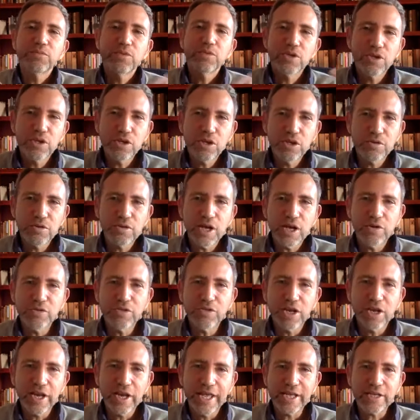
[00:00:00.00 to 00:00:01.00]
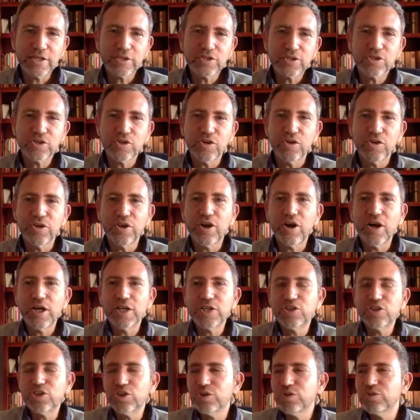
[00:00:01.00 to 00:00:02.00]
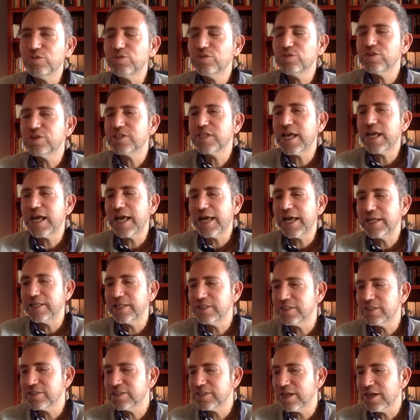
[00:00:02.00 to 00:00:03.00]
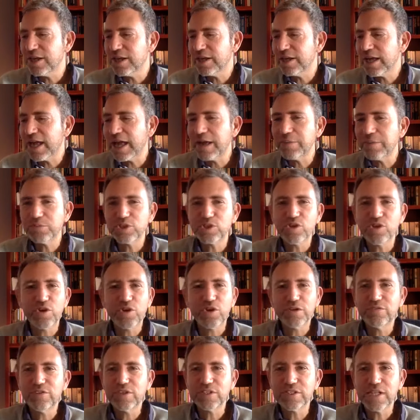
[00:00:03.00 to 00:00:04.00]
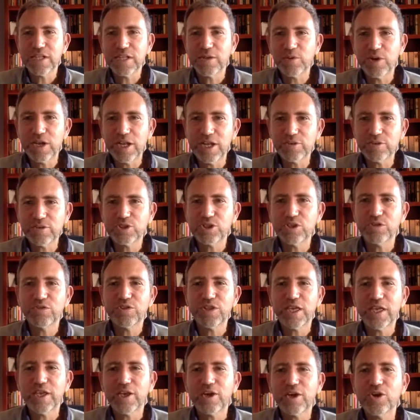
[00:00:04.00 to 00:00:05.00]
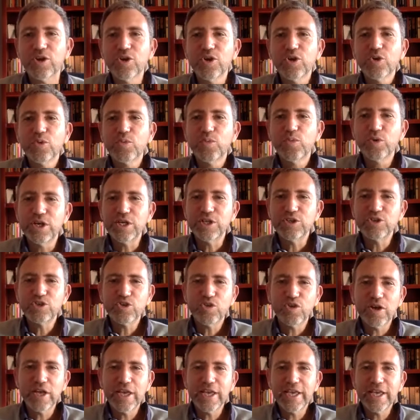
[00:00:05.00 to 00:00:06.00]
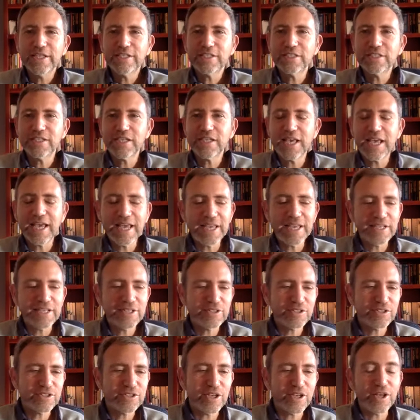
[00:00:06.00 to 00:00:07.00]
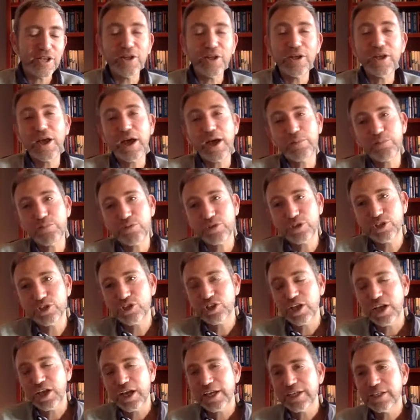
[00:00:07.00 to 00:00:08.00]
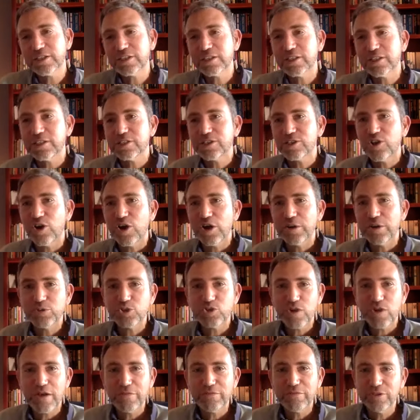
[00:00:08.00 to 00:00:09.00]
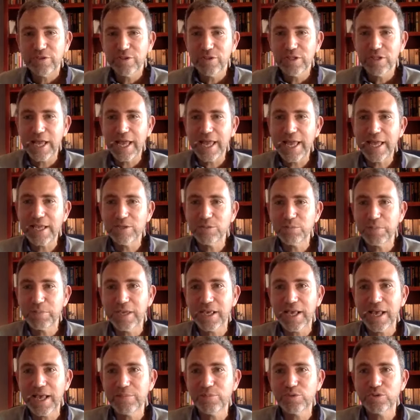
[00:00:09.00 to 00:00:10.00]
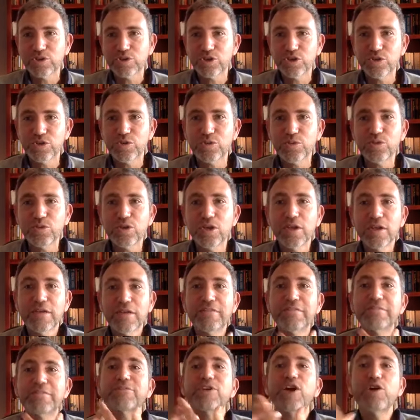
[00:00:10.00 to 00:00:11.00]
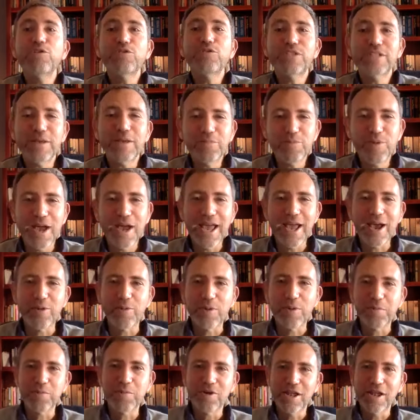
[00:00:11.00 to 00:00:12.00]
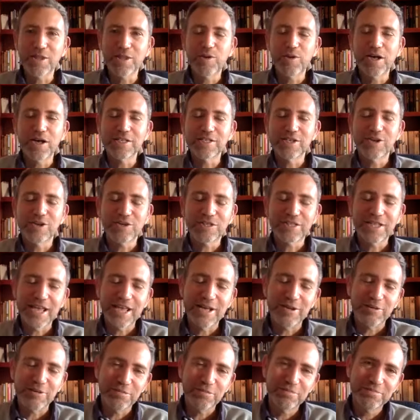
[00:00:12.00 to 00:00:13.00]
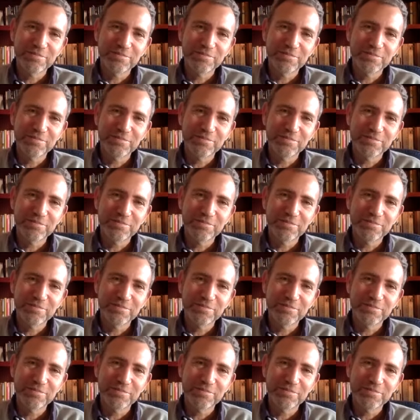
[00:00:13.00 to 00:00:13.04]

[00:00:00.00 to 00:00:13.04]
You know the links on iTunes and Amazon if there's anyone else you think would enjoy it, and appreciate this time travel and being able to go somewhere when we're otherwise locked down.